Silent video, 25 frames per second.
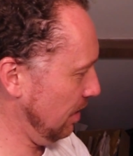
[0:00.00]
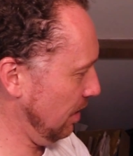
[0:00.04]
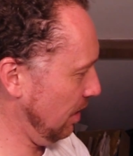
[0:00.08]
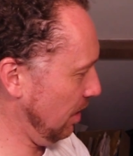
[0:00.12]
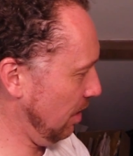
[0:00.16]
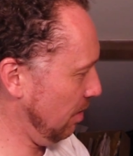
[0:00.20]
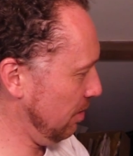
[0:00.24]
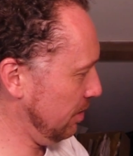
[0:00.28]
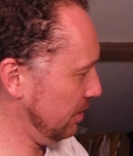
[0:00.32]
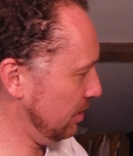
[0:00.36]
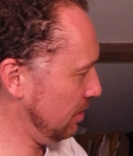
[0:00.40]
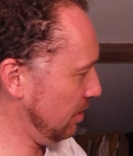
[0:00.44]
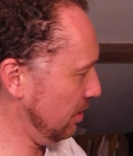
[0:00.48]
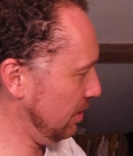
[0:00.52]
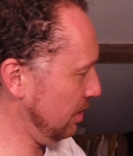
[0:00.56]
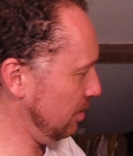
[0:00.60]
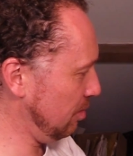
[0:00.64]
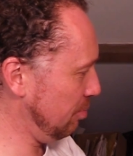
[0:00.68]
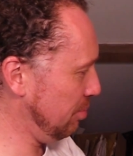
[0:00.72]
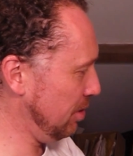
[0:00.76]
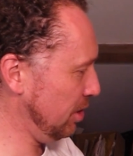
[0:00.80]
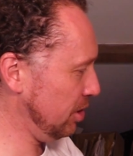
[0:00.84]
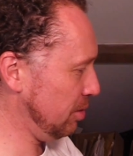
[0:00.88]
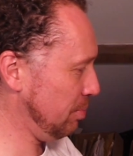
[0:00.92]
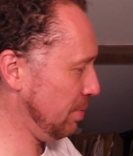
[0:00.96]
Oh, it's got little
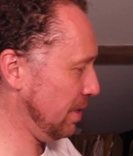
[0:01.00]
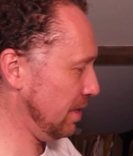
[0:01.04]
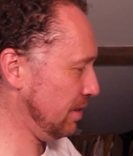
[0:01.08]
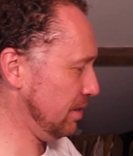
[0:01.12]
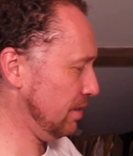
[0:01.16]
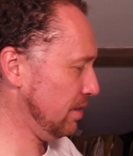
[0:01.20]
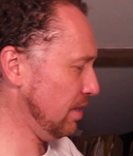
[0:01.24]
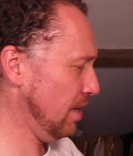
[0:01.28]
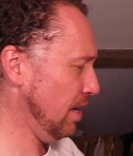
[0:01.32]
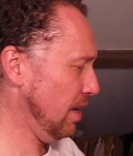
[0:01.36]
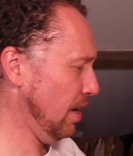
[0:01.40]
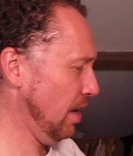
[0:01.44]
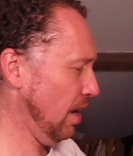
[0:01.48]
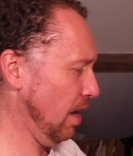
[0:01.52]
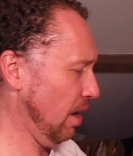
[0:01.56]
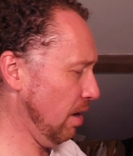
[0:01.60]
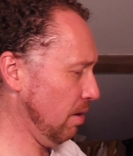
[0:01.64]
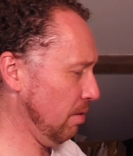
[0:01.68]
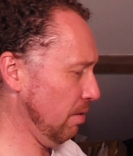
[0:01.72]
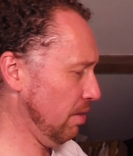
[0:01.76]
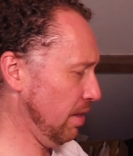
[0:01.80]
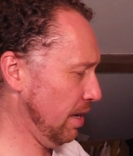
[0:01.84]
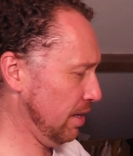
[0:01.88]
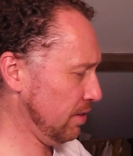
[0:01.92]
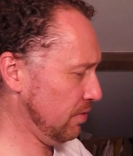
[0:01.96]
push buttons.
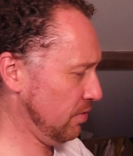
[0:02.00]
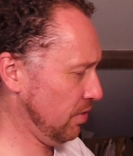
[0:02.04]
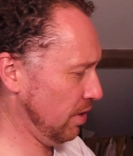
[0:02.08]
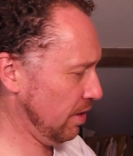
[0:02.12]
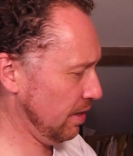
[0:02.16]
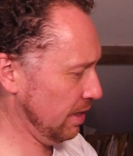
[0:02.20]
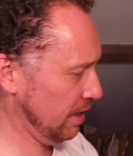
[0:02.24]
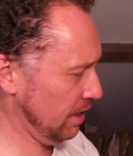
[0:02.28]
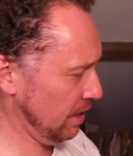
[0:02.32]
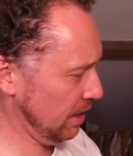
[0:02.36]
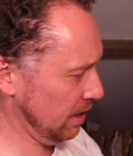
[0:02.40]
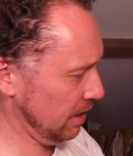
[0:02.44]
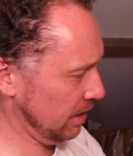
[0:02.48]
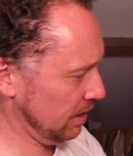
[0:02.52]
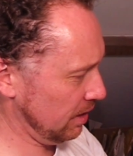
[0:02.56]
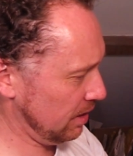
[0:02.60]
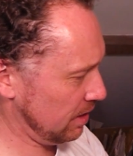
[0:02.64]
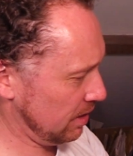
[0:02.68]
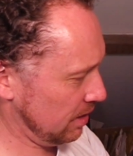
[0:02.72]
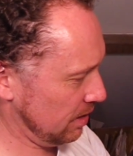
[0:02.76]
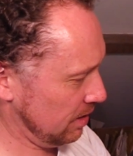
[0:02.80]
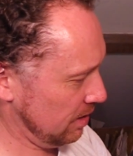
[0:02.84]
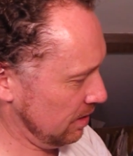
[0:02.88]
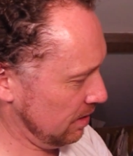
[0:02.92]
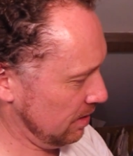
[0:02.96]
Oh, that's very
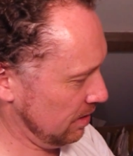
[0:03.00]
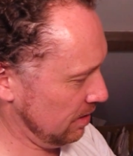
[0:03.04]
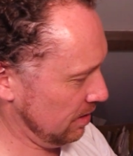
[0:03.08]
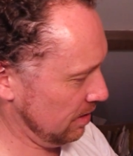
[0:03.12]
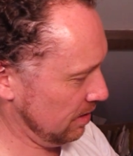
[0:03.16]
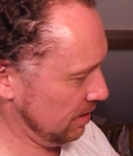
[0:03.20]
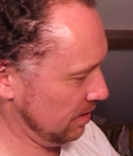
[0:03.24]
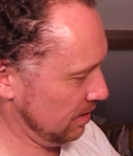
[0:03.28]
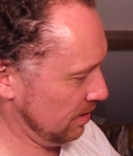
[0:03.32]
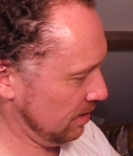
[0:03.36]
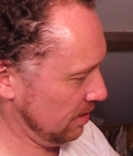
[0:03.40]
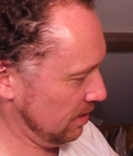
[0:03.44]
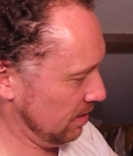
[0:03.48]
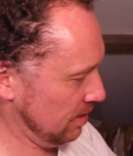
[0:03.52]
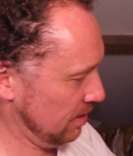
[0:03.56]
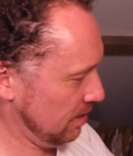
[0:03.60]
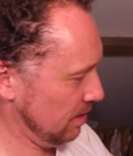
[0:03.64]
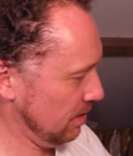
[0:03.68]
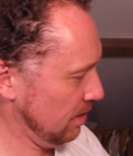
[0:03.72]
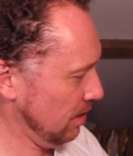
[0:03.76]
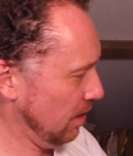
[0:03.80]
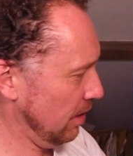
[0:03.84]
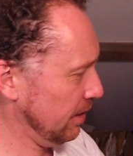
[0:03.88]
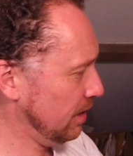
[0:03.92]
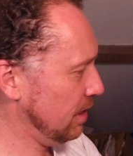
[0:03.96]
neat.
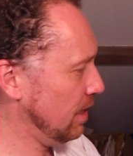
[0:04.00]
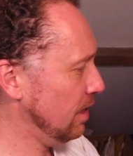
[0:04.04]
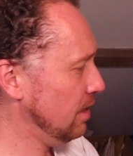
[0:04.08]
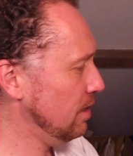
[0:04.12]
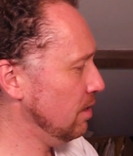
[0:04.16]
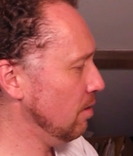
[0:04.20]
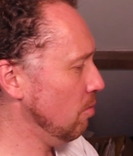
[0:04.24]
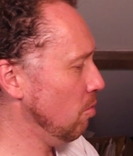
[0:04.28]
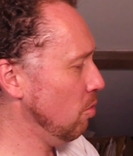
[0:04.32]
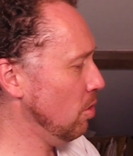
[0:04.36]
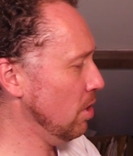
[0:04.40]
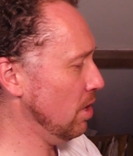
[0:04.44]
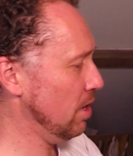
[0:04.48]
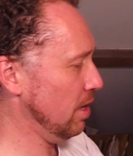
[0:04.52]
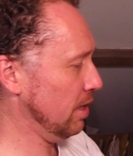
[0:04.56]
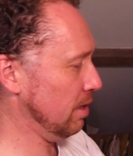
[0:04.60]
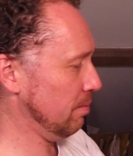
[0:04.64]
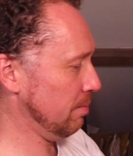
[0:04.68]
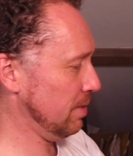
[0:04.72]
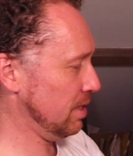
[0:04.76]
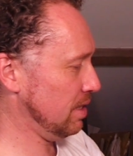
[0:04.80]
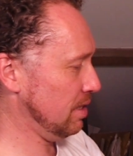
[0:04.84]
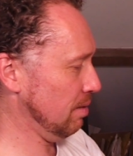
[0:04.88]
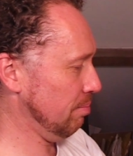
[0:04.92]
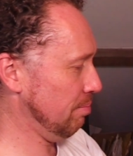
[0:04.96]
Liking your work,
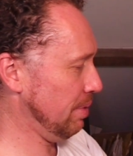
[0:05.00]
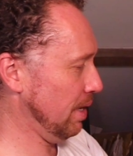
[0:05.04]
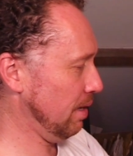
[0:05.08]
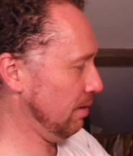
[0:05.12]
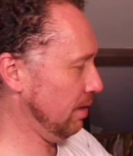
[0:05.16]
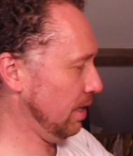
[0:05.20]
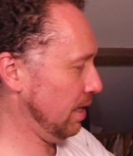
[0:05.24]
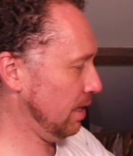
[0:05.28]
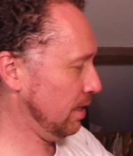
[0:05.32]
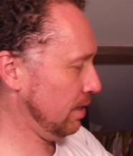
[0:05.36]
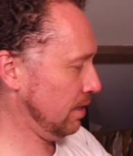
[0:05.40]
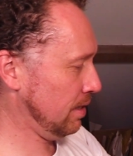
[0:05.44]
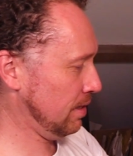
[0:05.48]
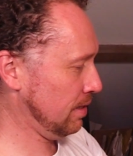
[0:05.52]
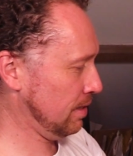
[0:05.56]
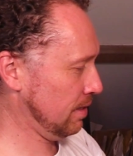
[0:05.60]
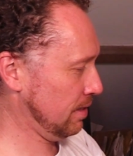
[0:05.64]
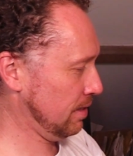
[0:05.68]
Mr. Boning.